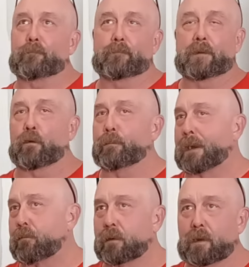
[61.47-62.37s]
be
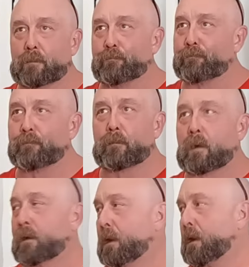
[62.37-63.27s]
able to
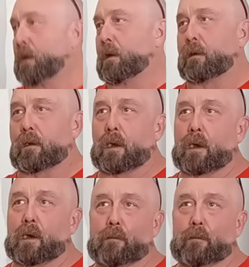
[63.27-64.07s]
uh,